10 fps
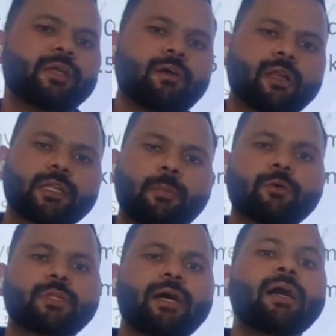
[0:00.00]
We have learned
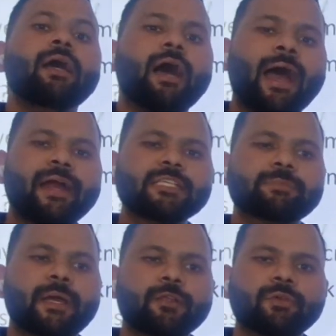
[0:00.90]
about the
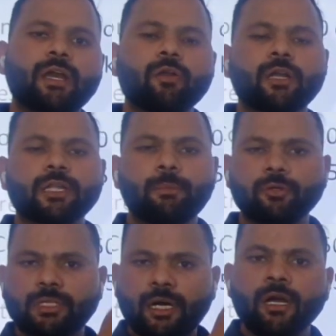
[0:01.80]
hand span, we have learned
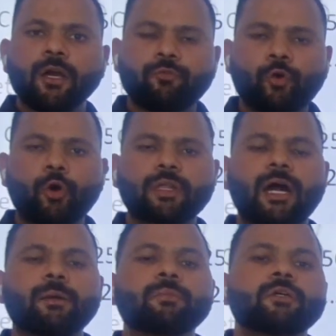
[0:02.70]
about the
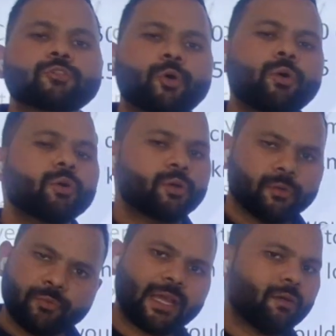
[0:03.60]
forearm.
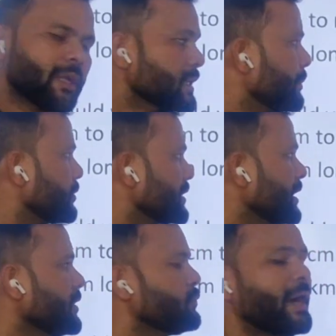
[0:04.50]
So we have learned about
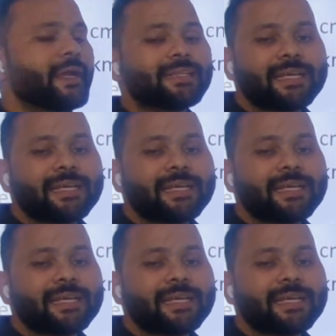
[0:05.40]
the why